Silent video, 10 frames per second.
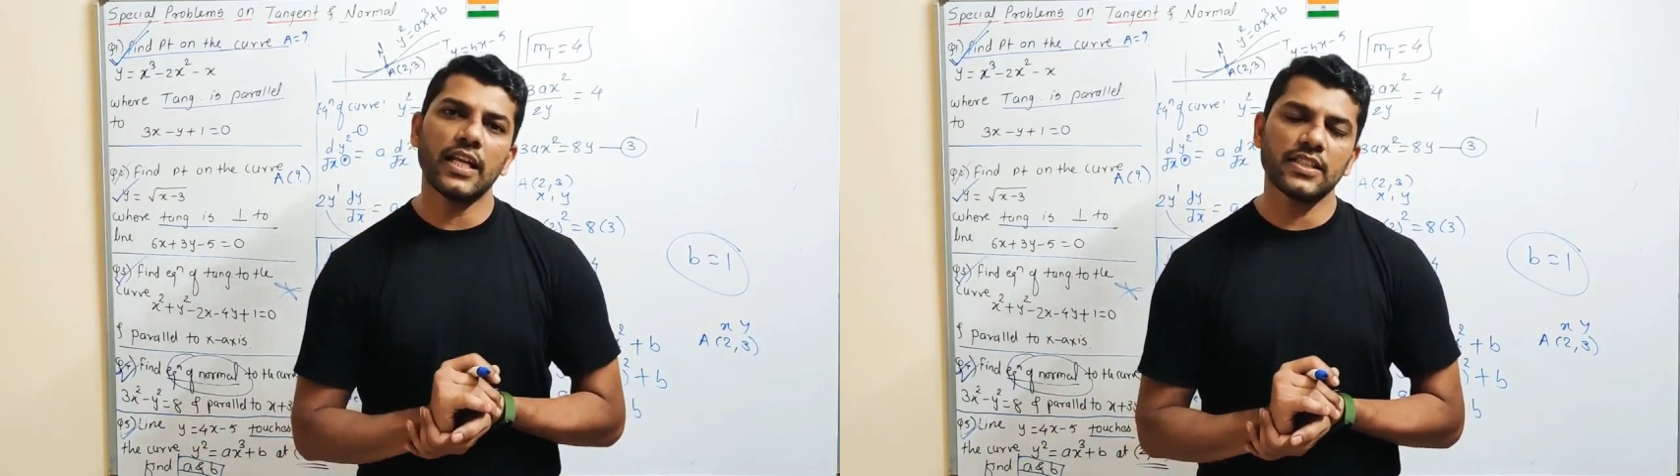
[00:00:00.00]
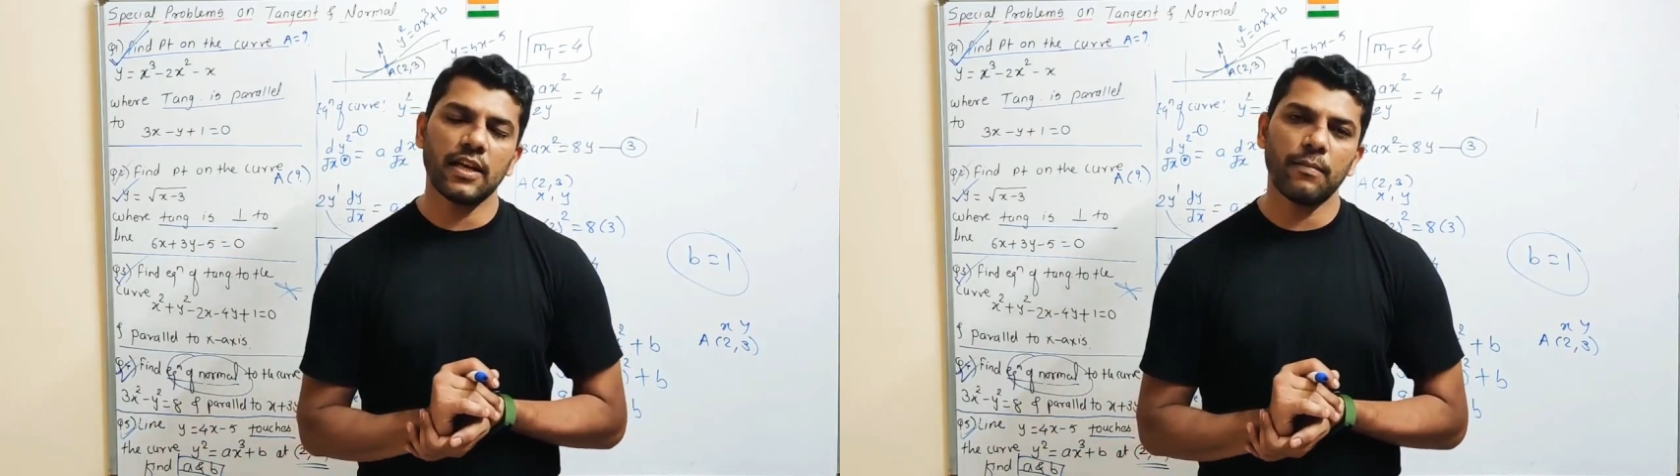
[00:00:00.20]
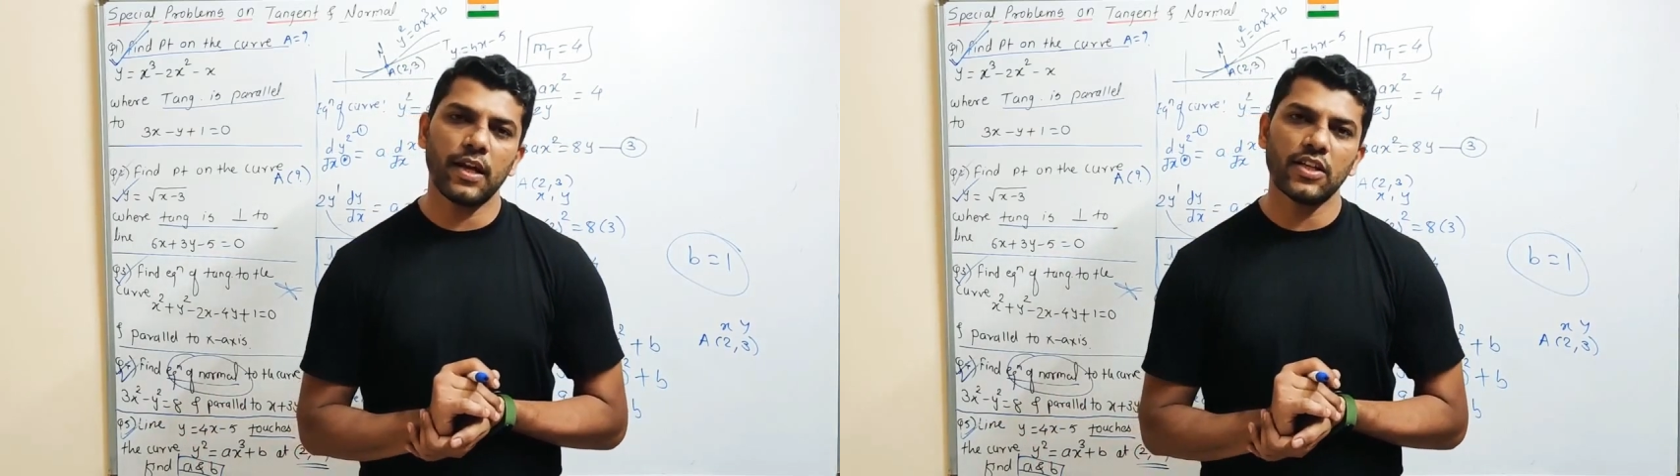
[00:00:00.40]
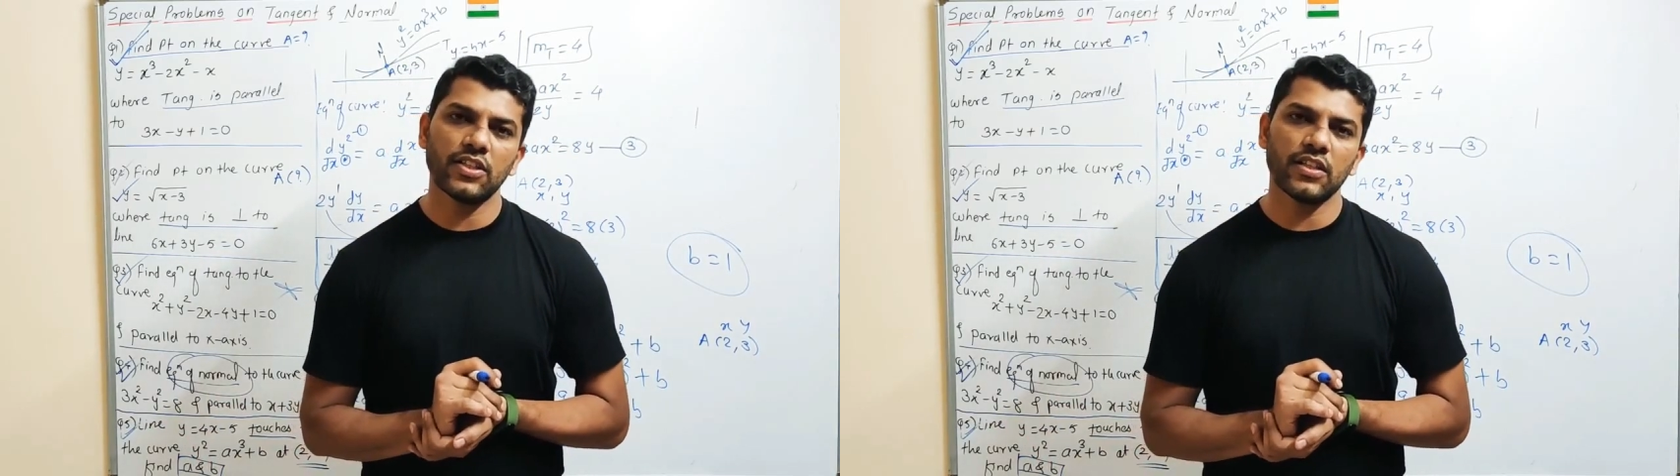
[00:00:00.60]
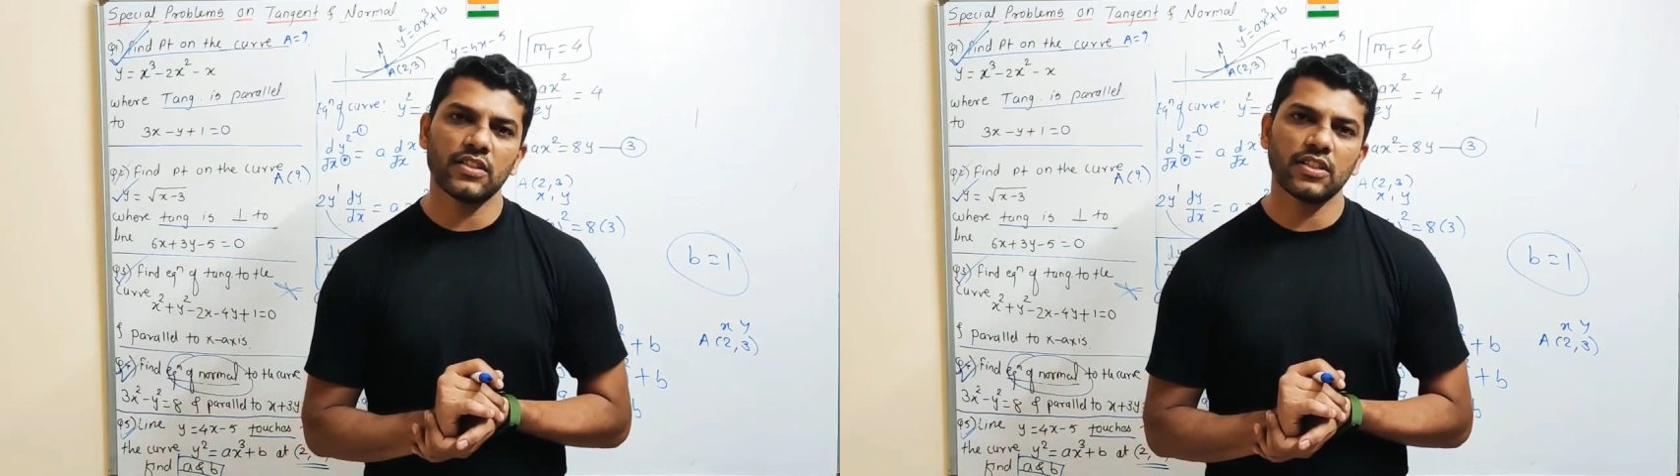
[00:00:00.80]

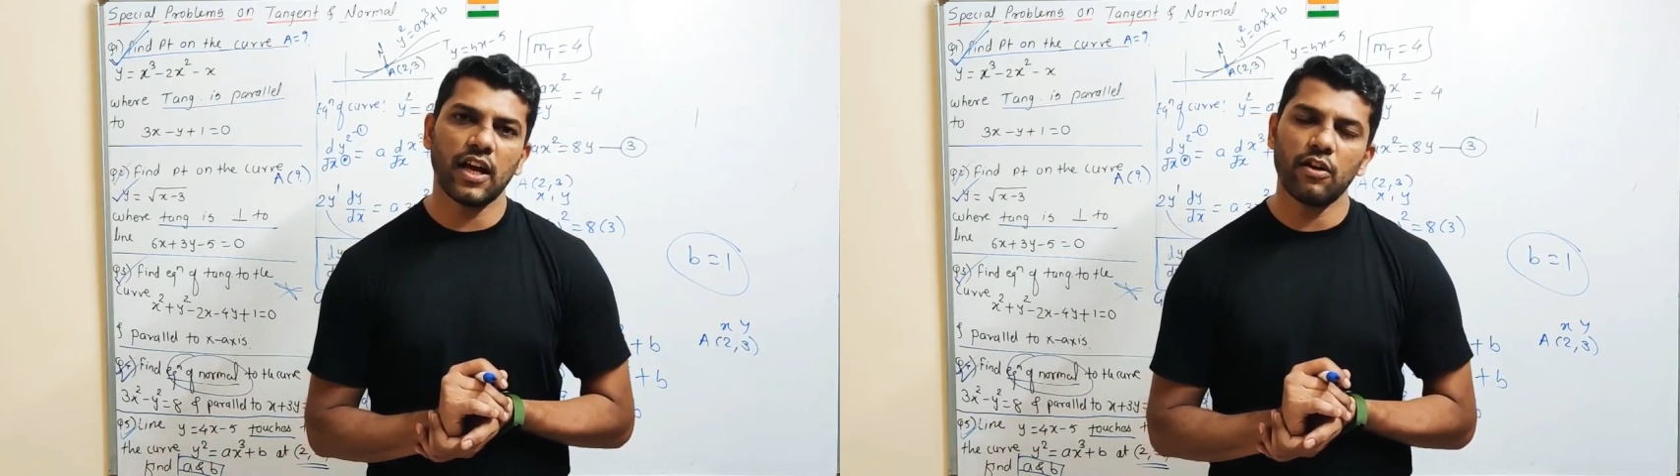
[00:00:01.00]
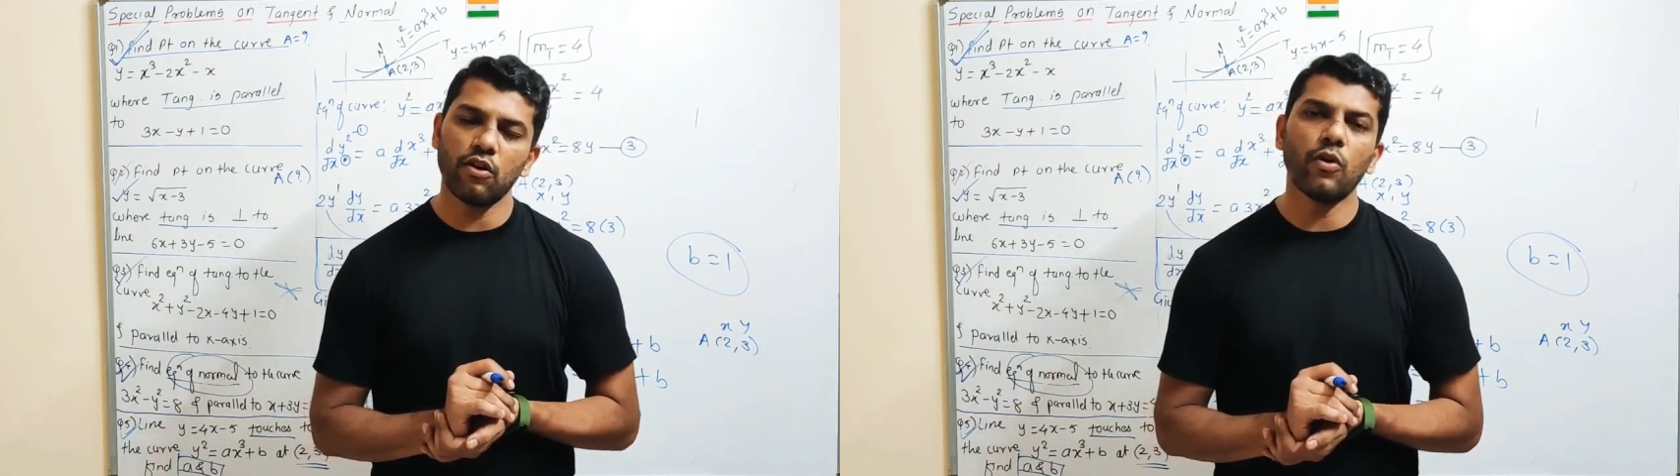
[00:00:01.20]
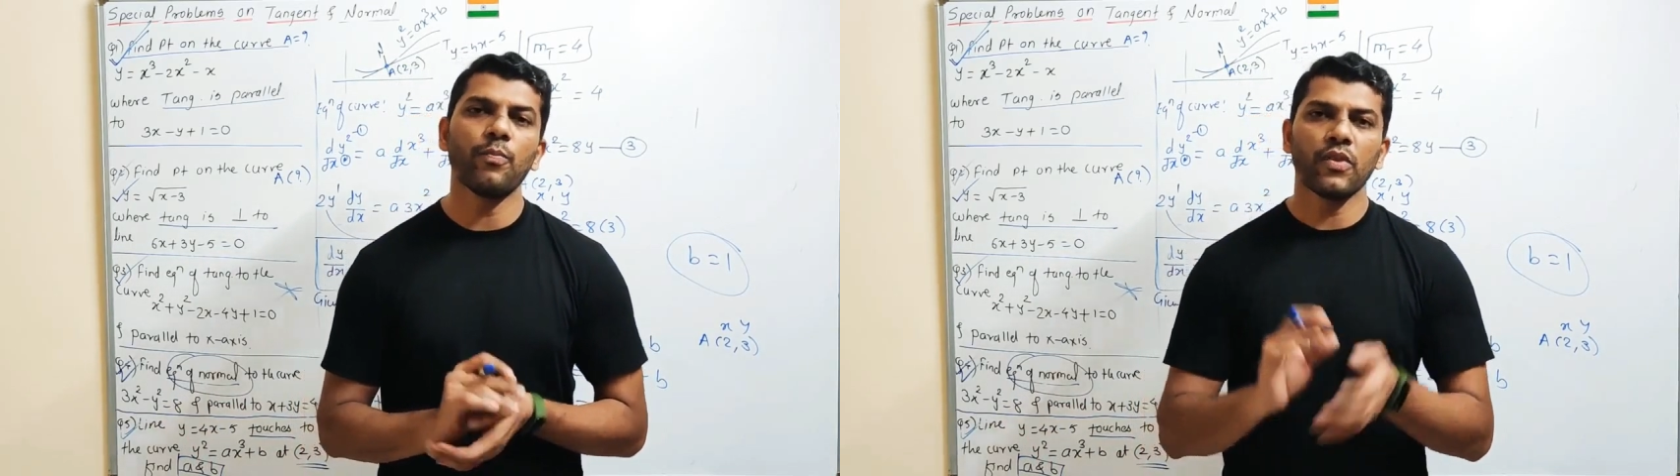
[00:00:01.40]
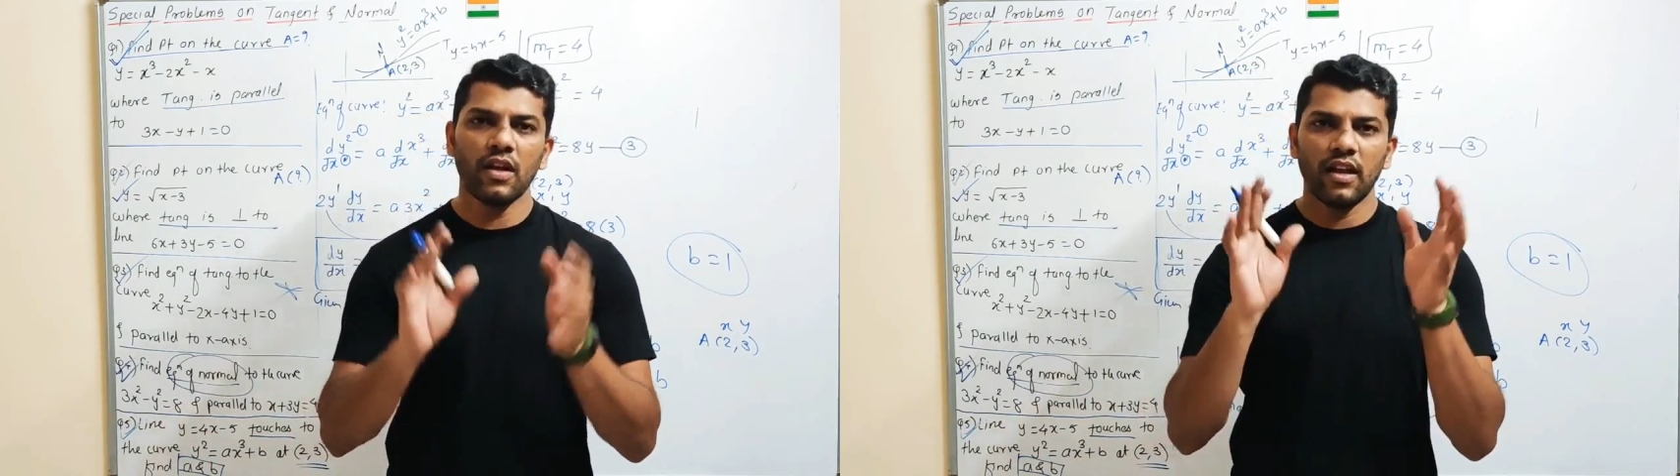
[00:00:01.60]
examinations. I hope